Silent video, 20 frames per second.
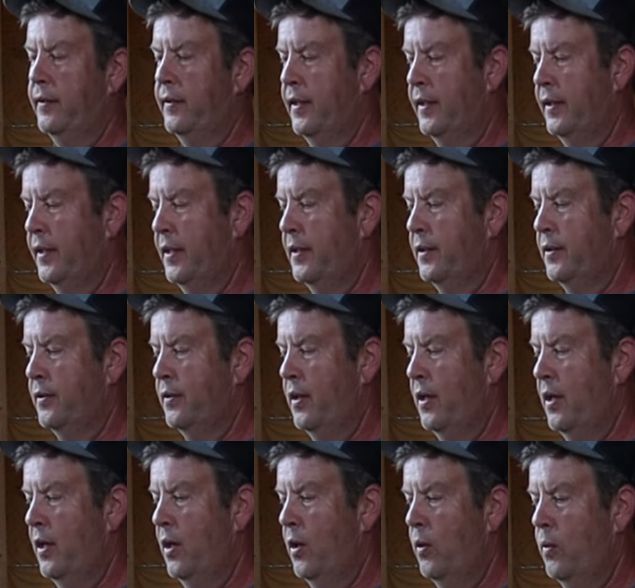I think that's
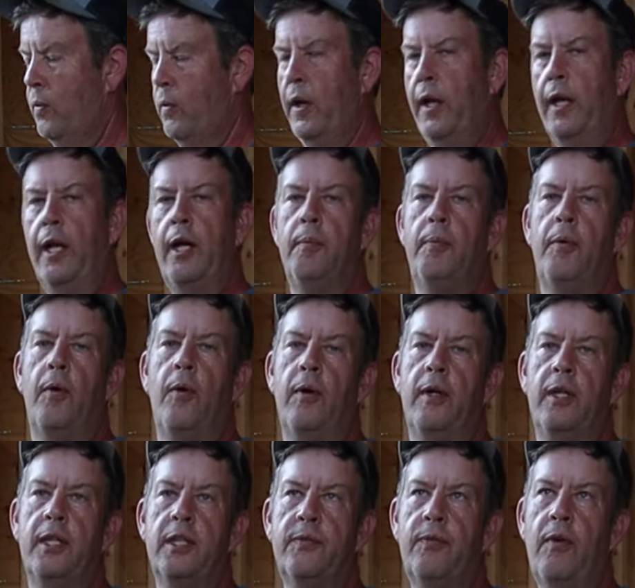really
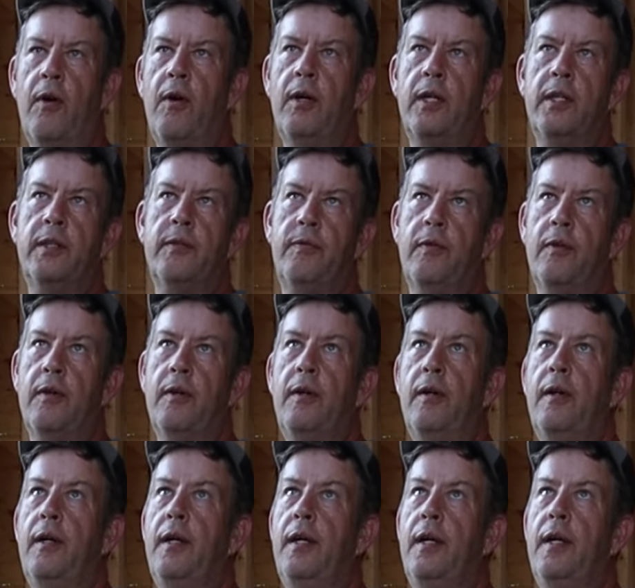important as far as
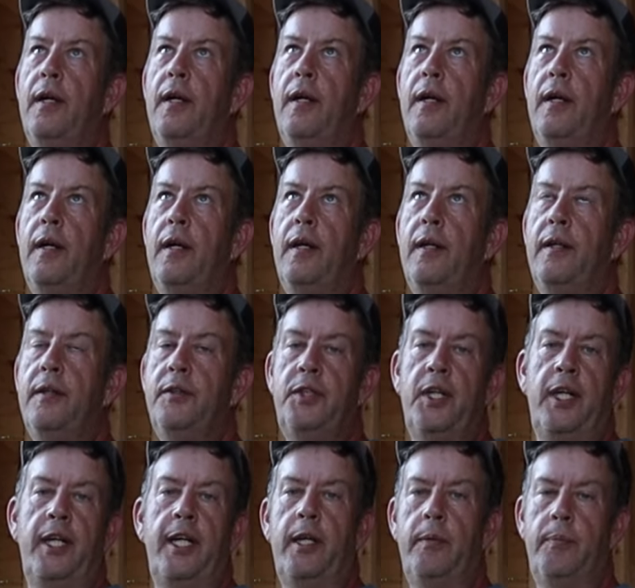for
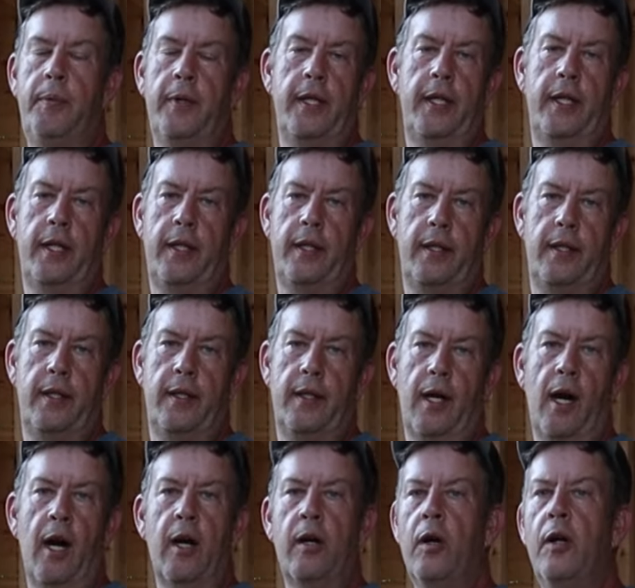GDP,
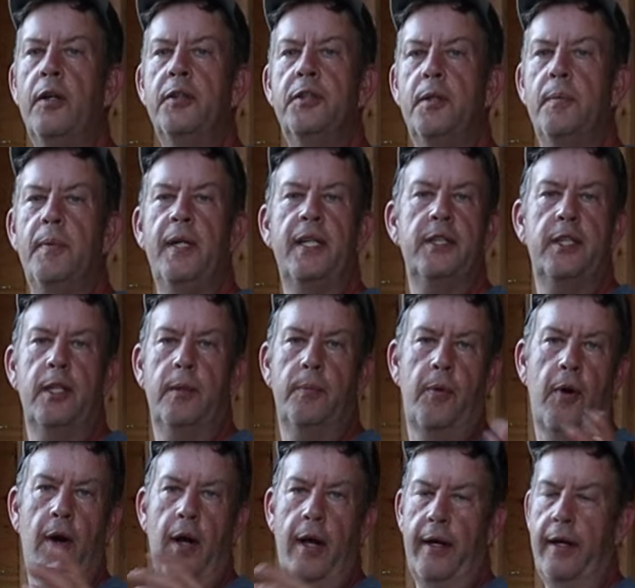our gross
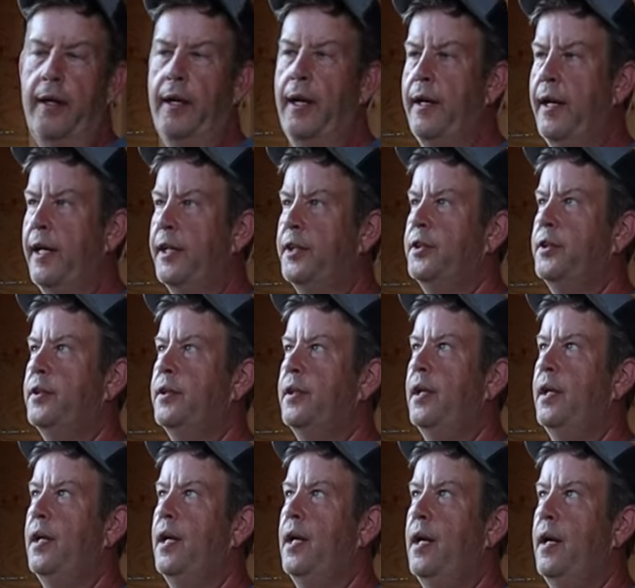domestic product, and that's
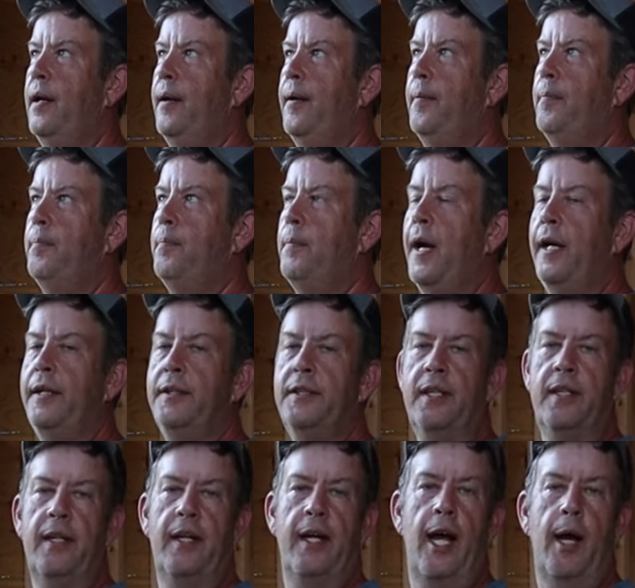
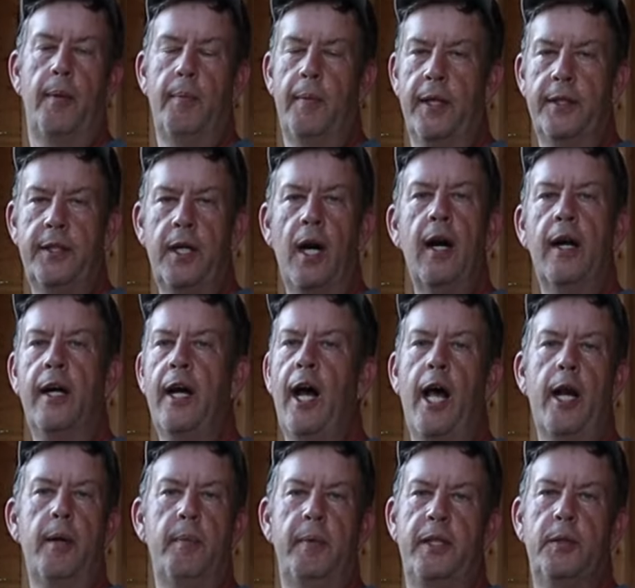basically how much our
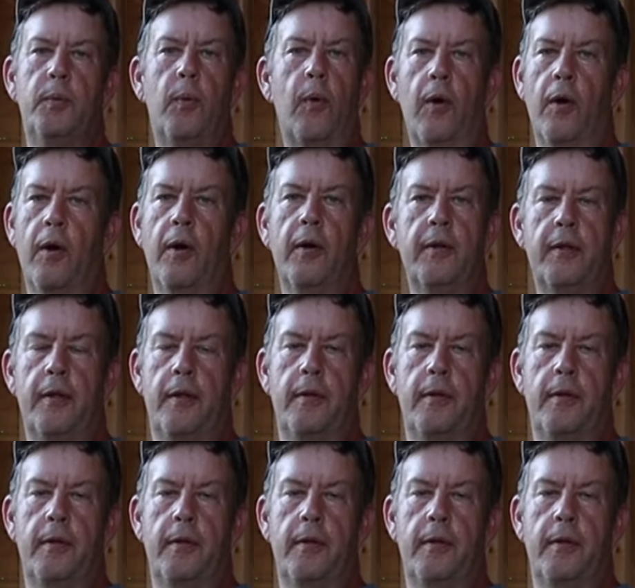economies work.